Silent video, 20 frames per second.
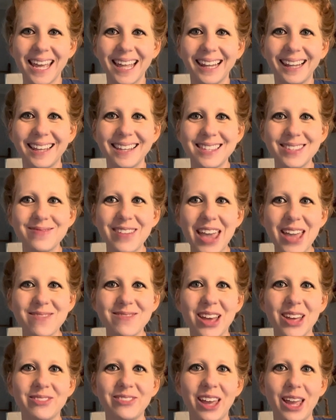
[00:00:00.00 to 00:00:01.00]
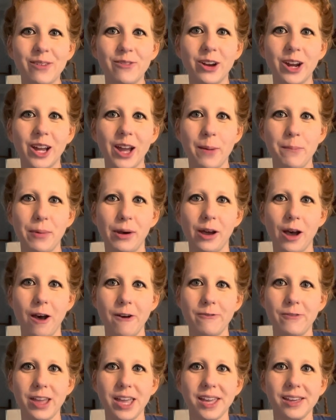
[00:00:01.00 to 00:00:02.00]
Let's make my favorite cup of
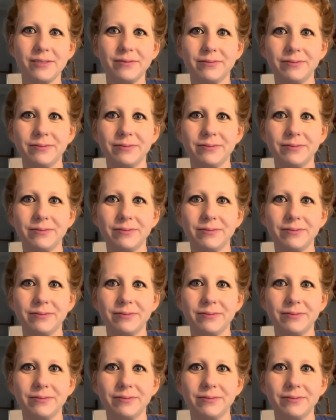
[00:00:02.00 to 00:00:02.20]
coffee.